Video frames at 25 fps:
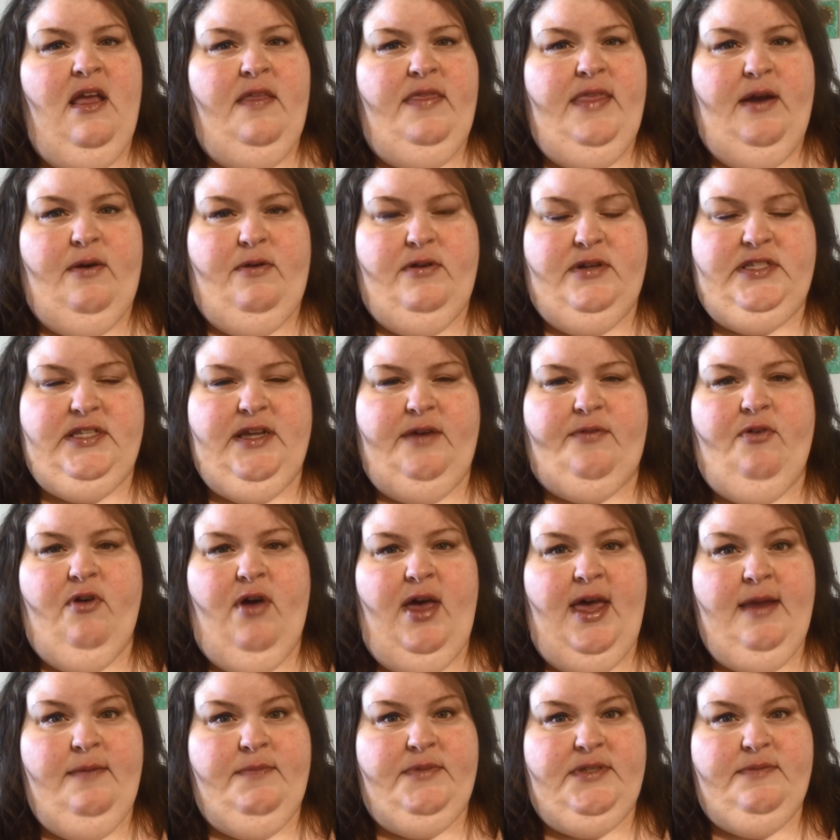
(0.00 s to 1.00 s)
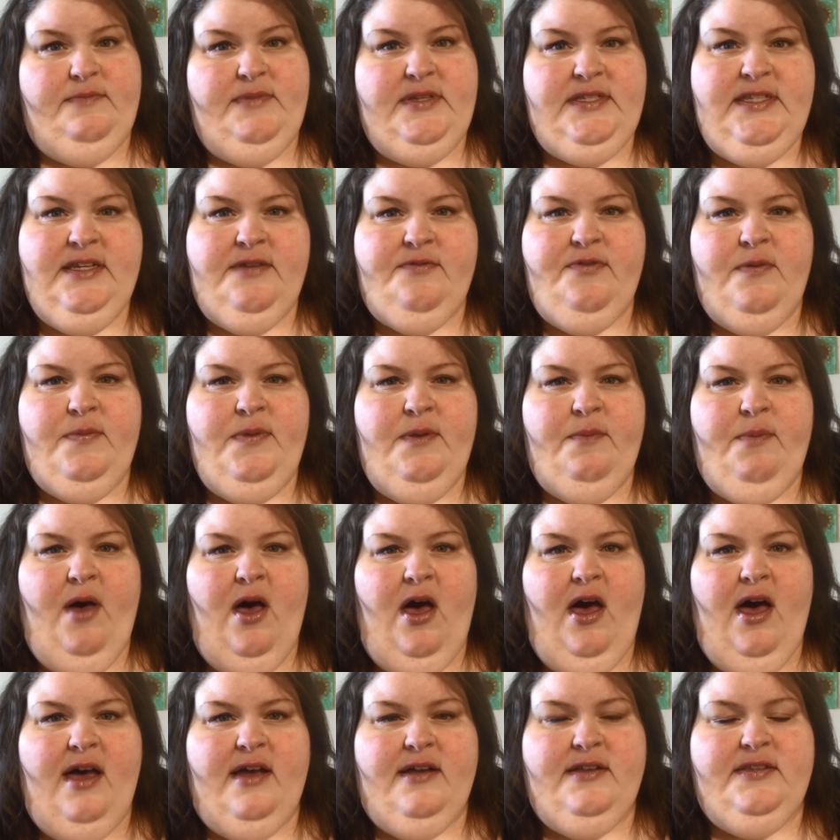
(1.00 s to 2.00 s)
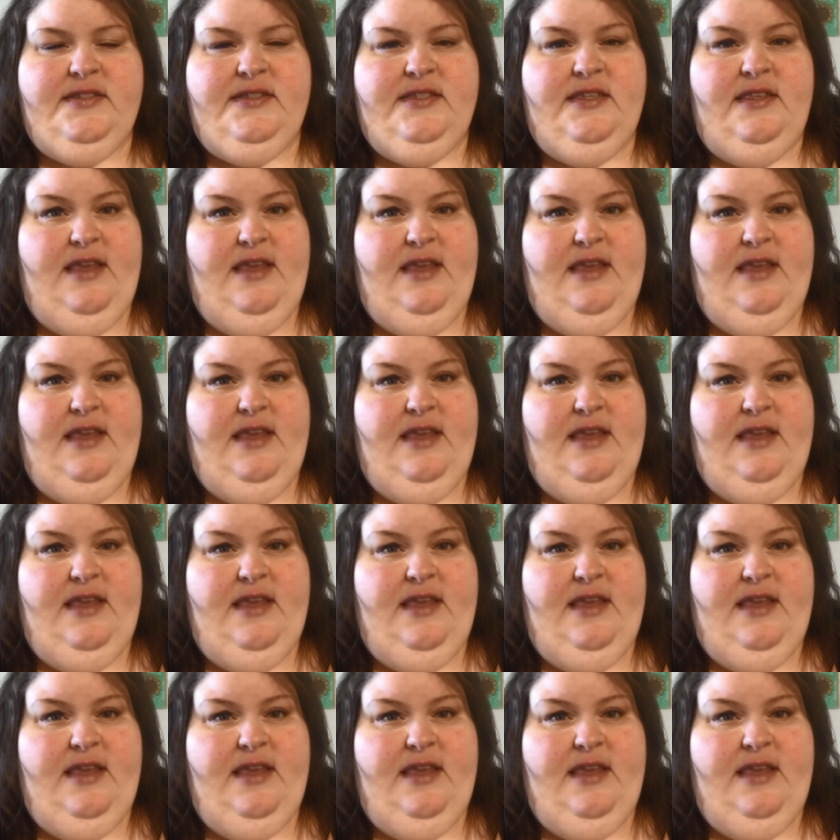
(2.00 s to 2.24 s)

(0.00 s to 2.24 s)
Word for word: there were several items missing from the box.